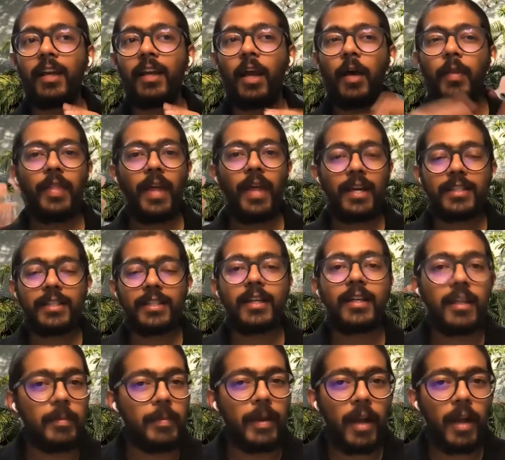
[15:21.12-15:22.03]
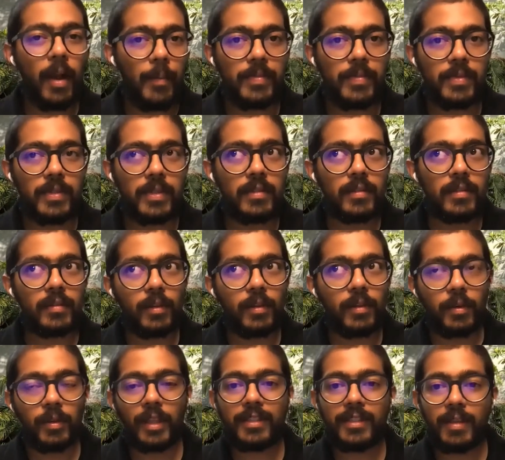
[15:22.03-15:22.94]
Now that suddenly becomes
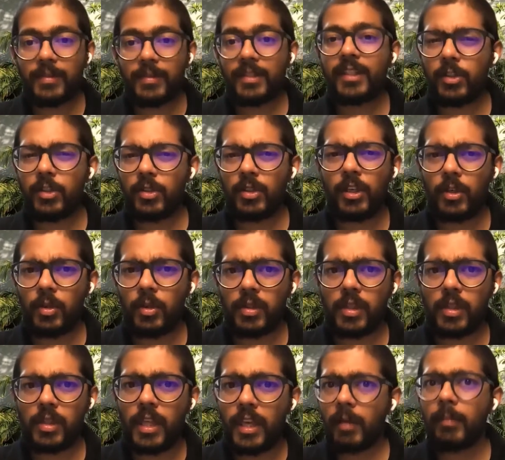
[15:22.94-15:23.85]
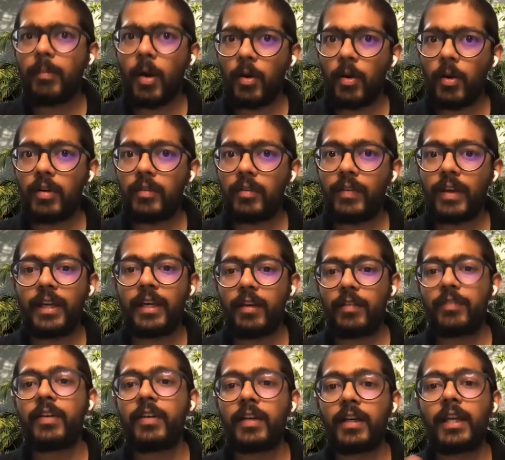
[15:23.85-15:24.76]
something that you need to think about very
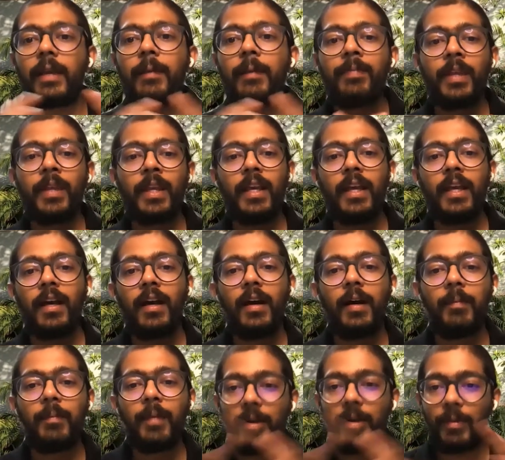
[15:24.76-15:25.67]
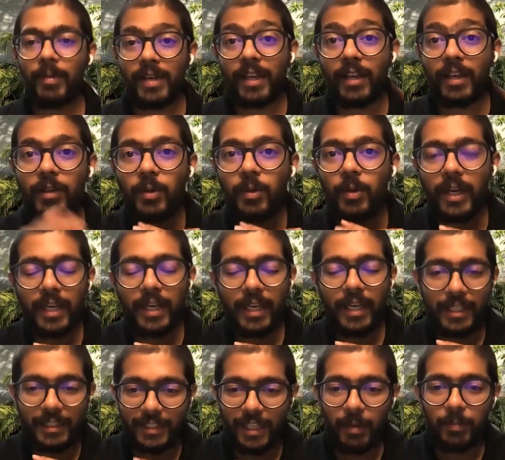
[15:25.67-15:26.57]
differently. And we'll take a look at
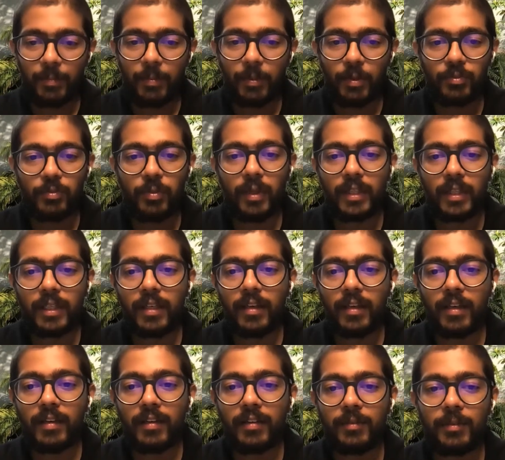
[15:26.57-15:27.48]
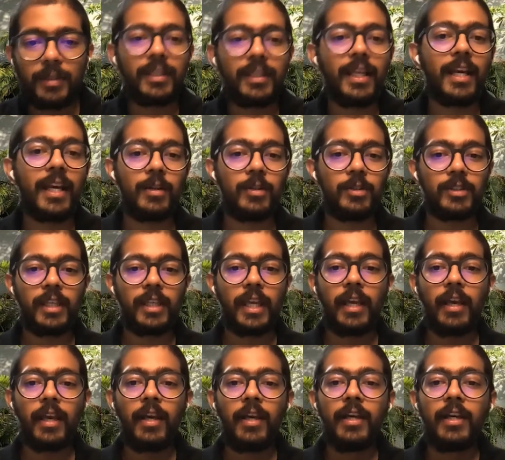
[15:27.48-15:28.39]
an example of what that looks
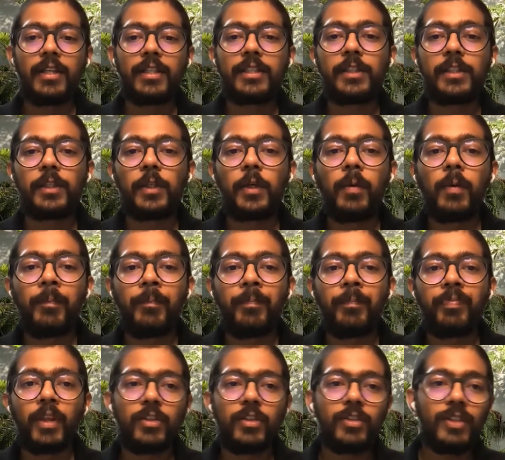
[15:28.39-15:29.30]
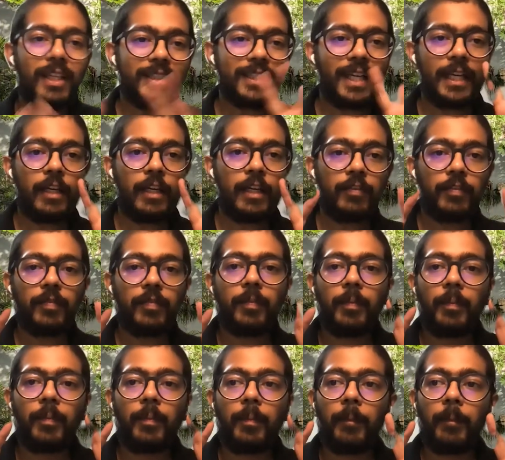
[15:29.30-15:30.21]
like. So that's kind of,
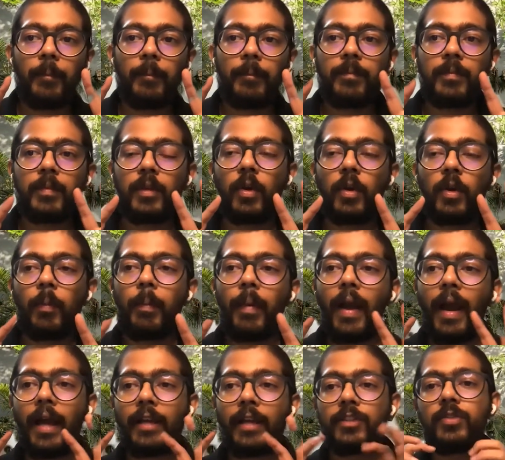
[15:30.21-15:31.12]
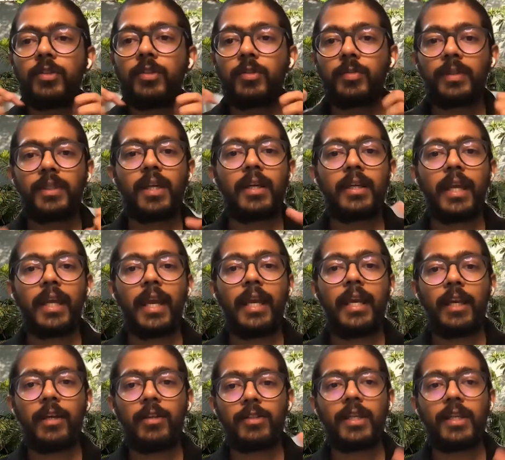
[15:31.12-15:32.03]
as soon as we start
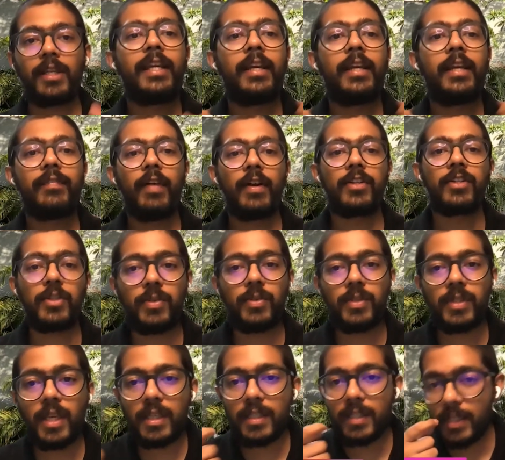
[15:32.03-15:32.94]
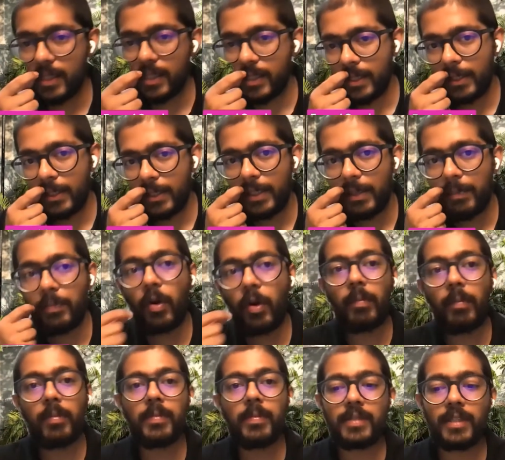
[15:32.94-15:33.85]
getting into slightly advanced use cases, the
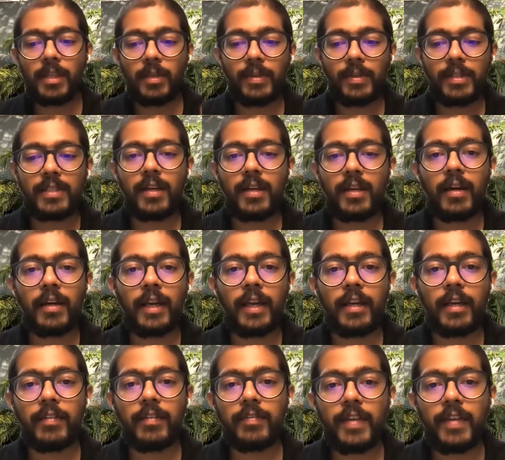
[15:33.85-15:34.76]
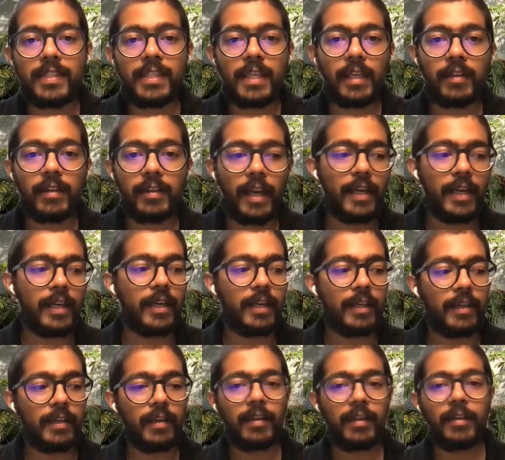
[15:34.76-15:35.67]
problems that we'll start kind of facing, right?
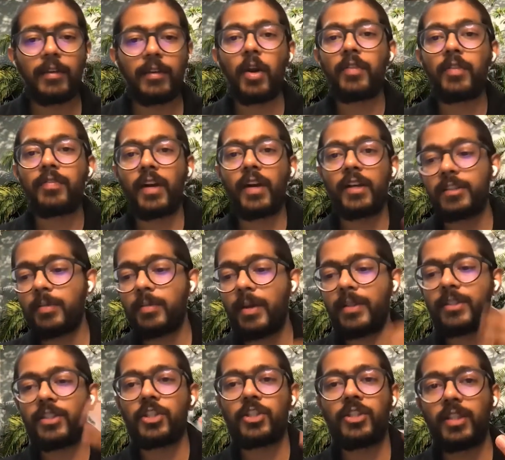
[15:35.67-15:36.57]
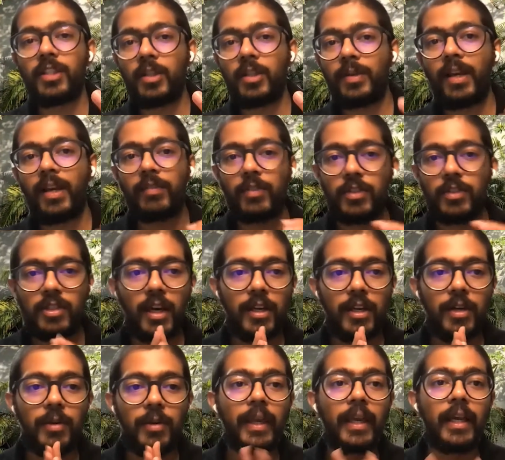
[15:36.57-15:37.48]
And a lot of customization that have to
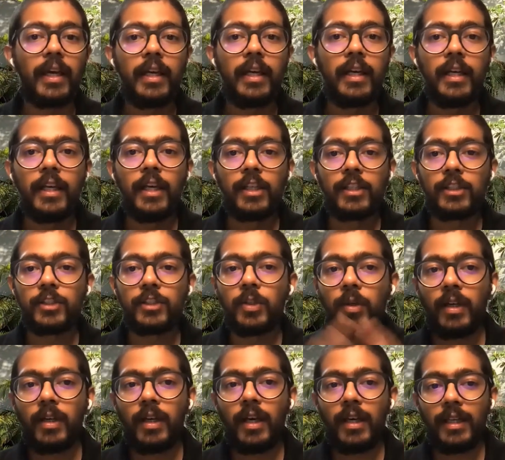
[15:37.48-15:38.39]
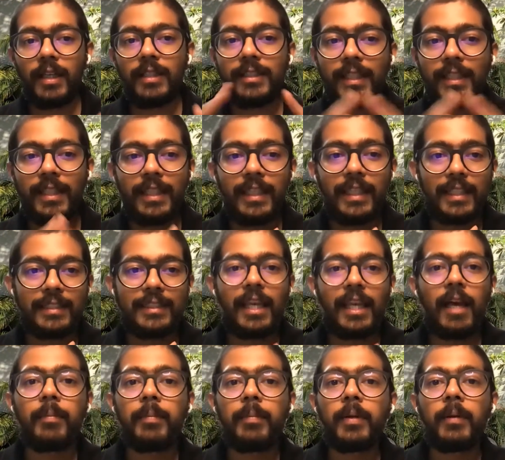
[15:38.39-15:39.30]
start doing. So let's take an
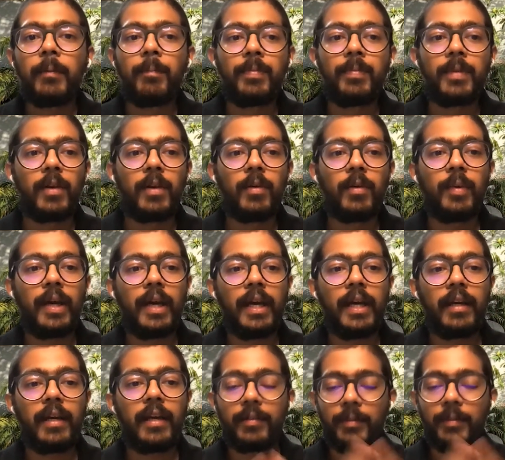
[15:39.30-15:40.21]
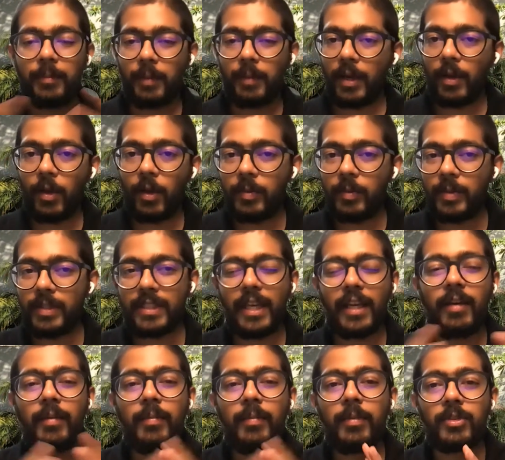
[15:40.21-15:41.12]
example where I always
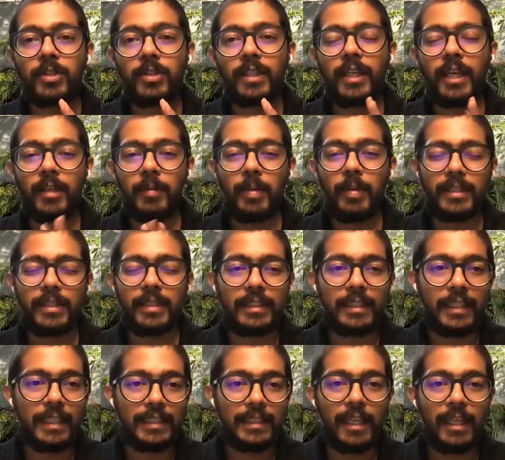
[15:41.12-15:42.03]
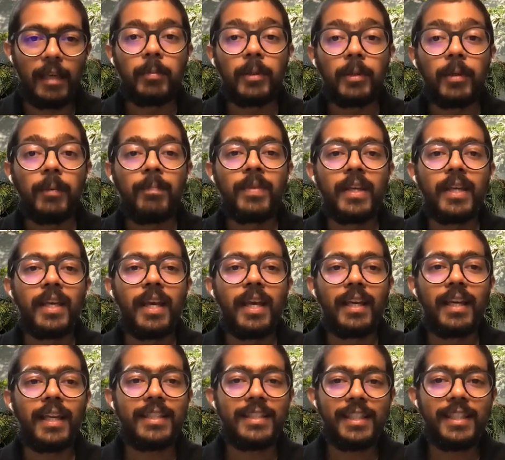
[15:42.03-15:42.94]
take a music database as an example.
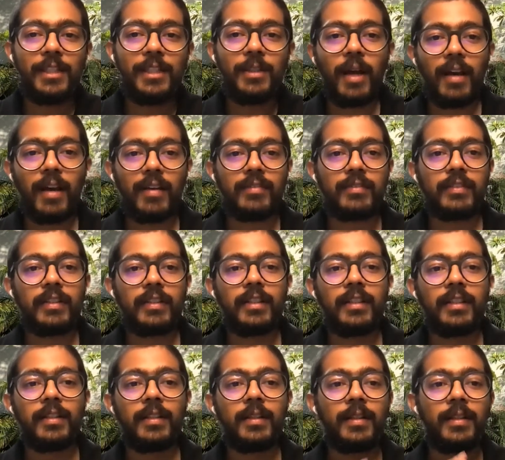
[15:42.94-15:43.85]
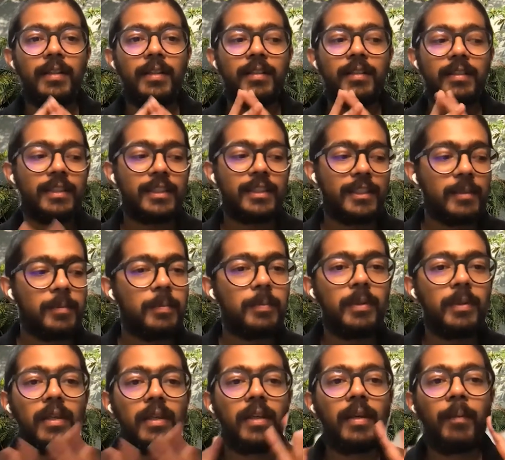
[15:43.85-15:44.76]
Let's say you have a
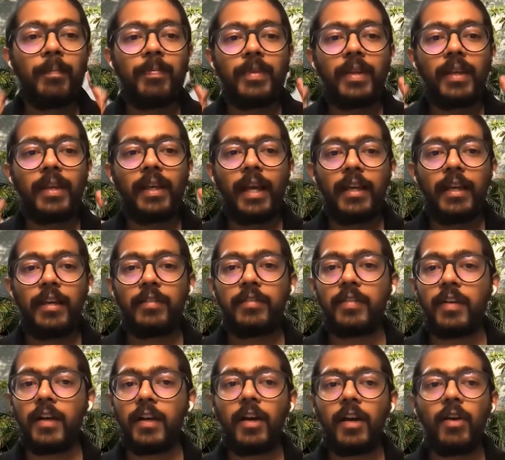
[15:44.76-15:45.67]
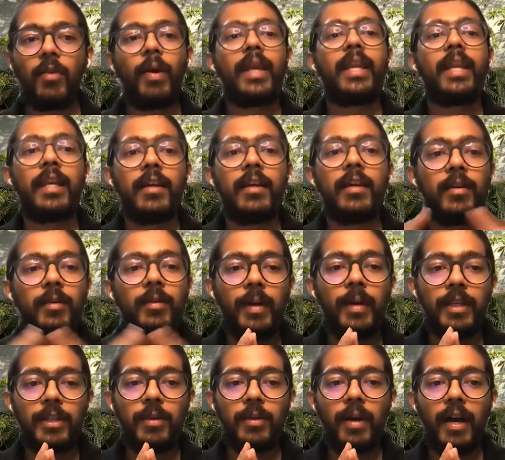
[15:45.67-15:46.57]
simple kind of a query
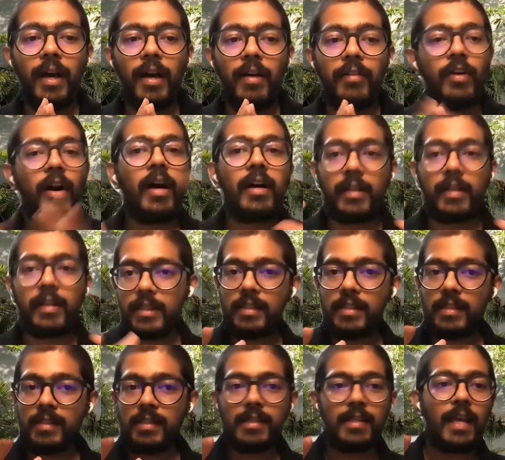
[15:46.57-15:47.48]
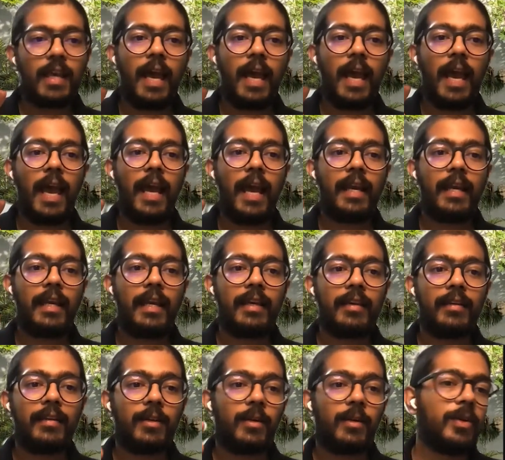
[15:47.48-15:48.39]
where you have artists
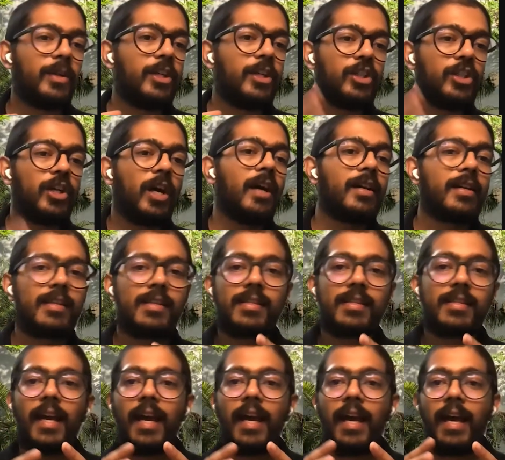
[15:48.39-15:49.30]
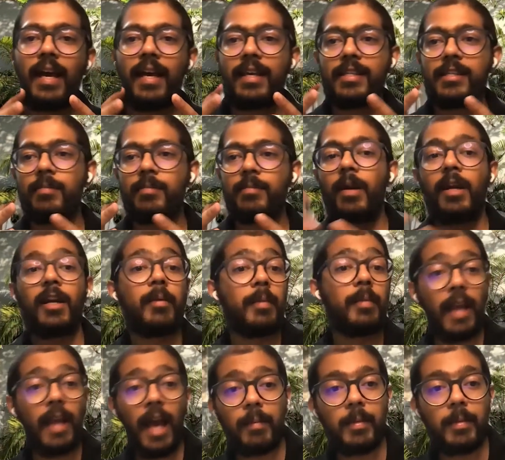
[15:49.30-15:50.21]
and, each artist has
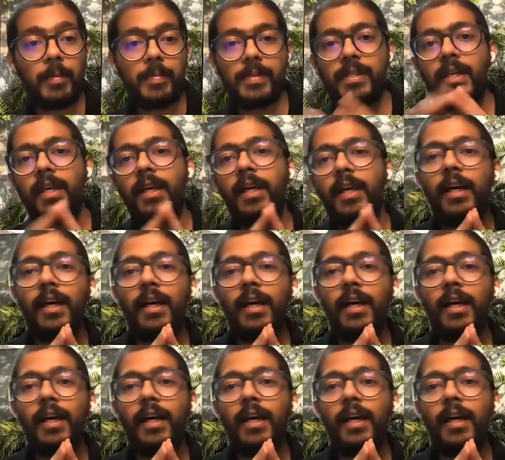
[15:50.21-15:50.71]
multiple albums.